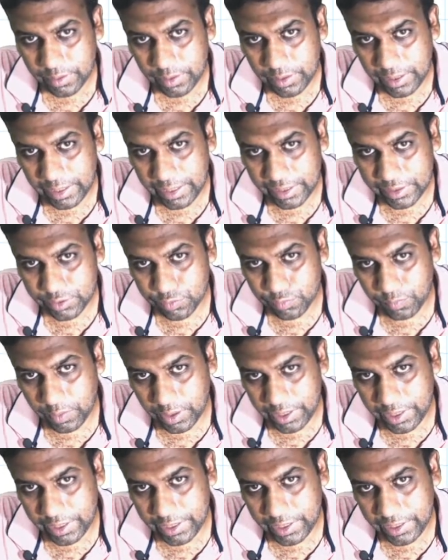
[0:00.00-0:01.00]

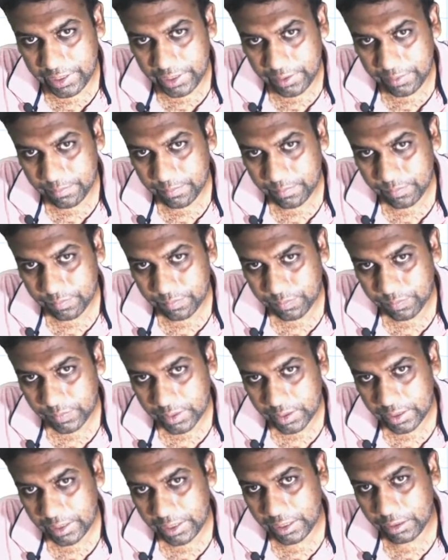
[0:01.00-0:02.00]
x1t
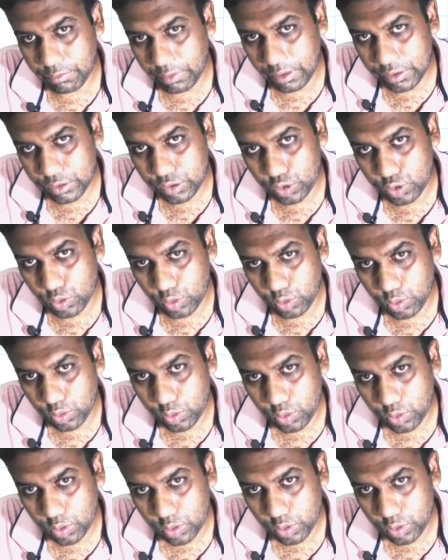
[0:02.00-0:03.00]
equals to
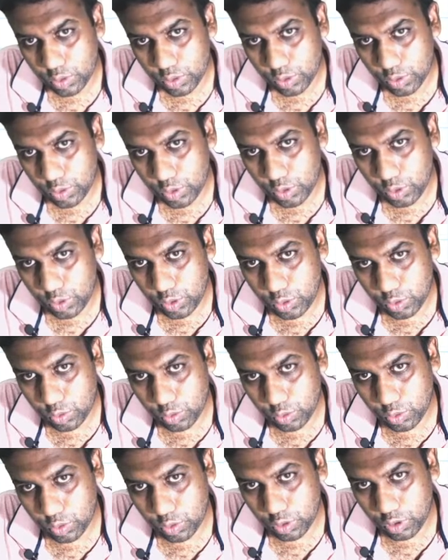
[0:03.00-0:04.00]

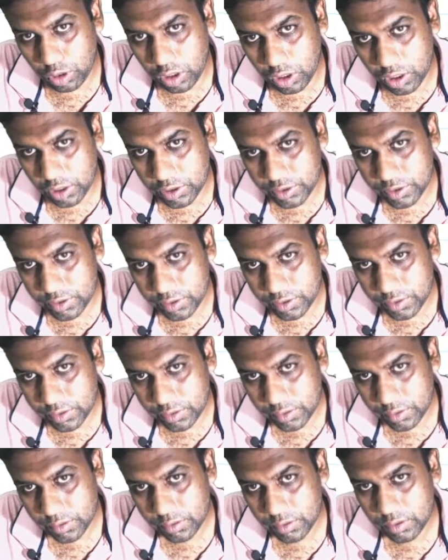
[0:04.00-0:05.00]
2 cos
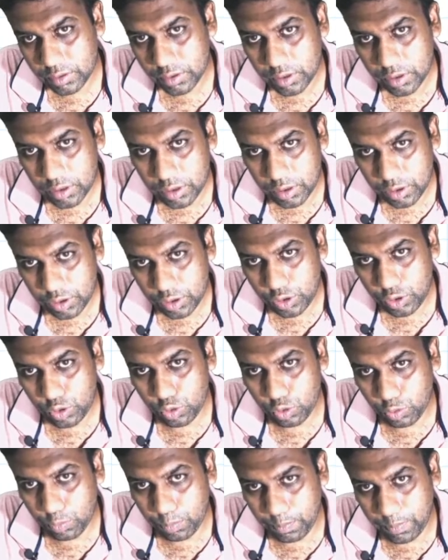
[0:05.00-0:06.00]

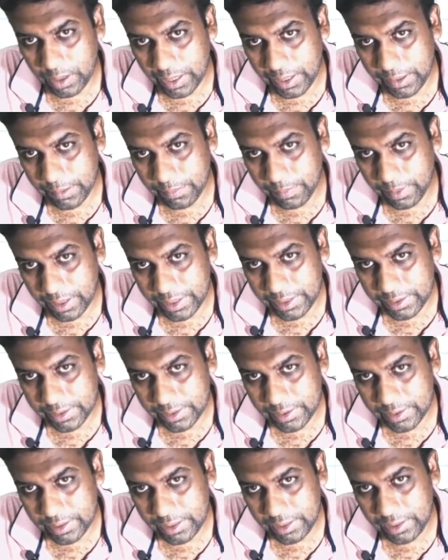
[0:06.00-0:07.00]
2 pi by
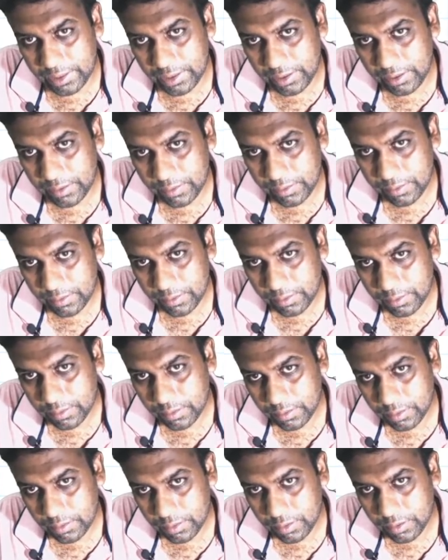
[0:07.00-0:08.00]
3
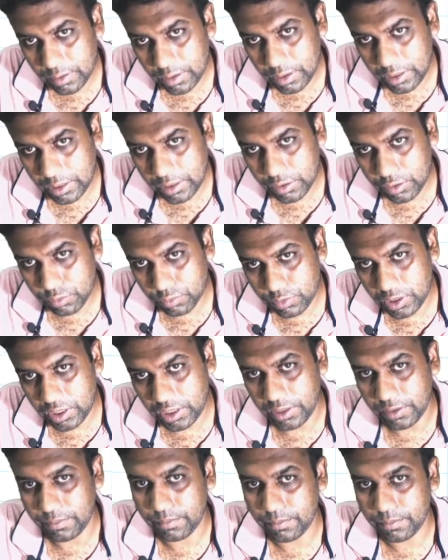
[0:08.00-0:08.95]
into t,